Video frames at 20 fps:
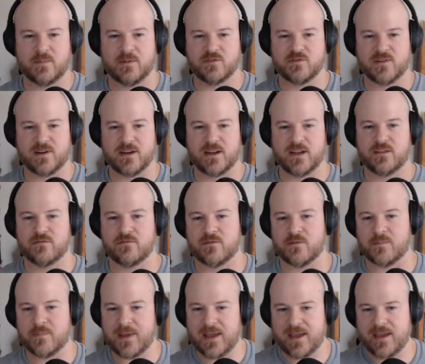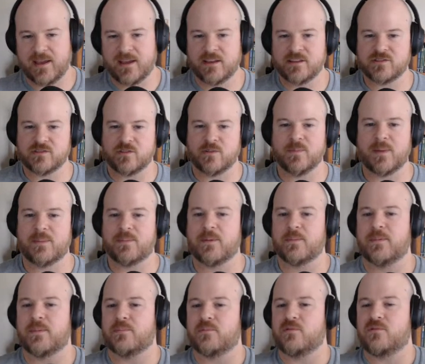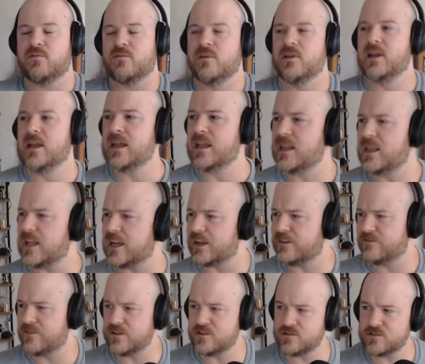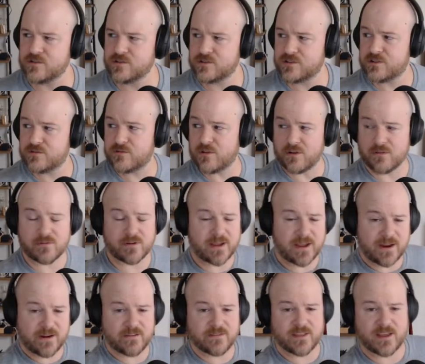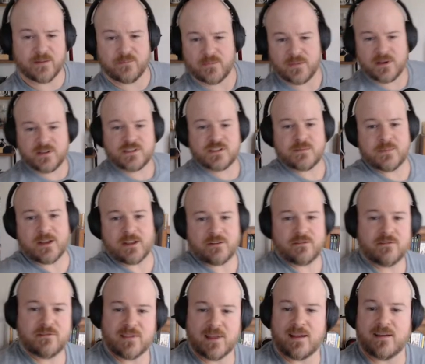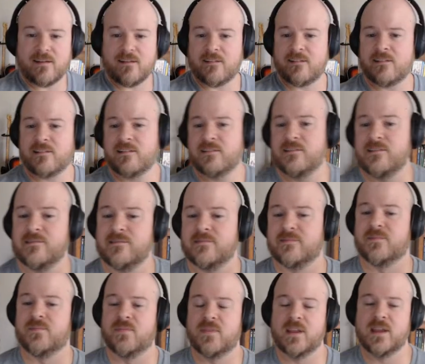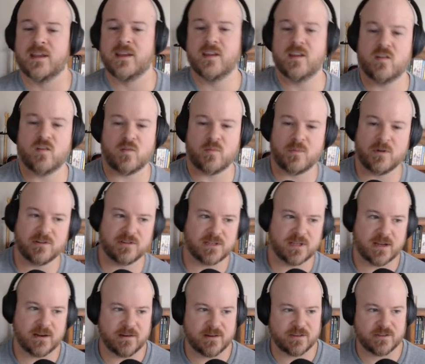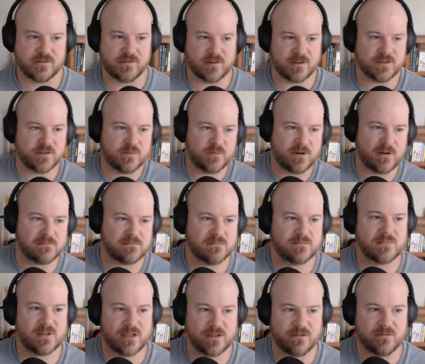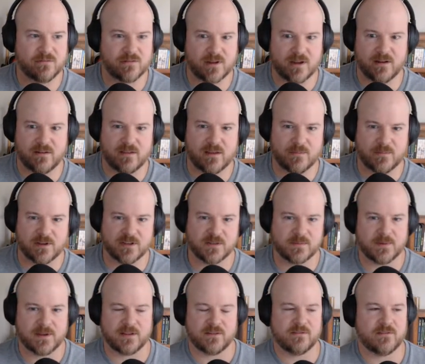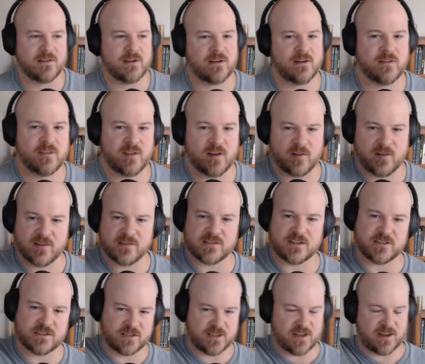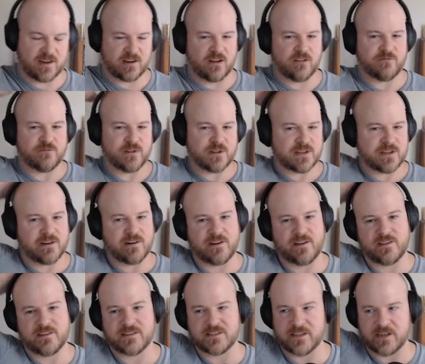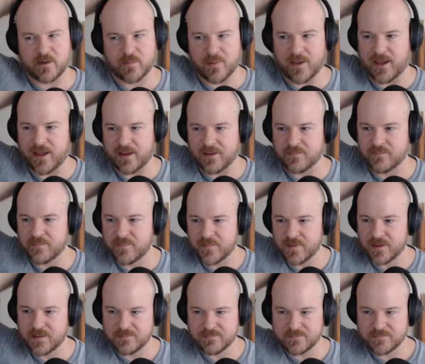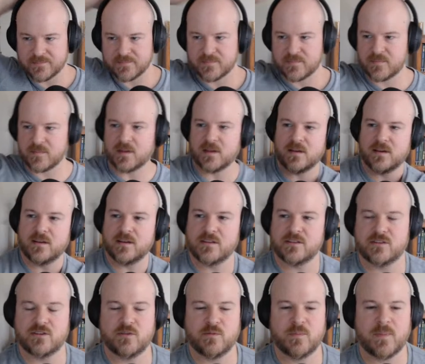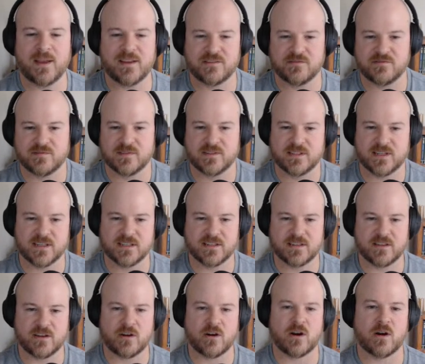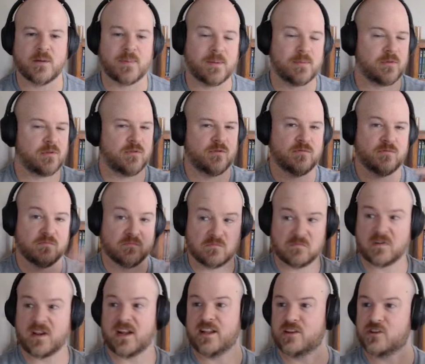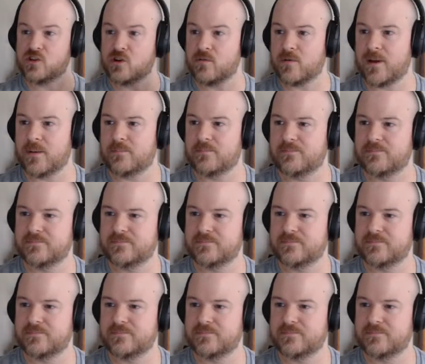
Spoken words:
been trying to get through the maze, or maybe people like adventurers who don't care that much about who they are, or mercenaries who also probably don't care that much about who they are. There is also that conflict area that's nearby, so it makes sense that there are people who kind of show up.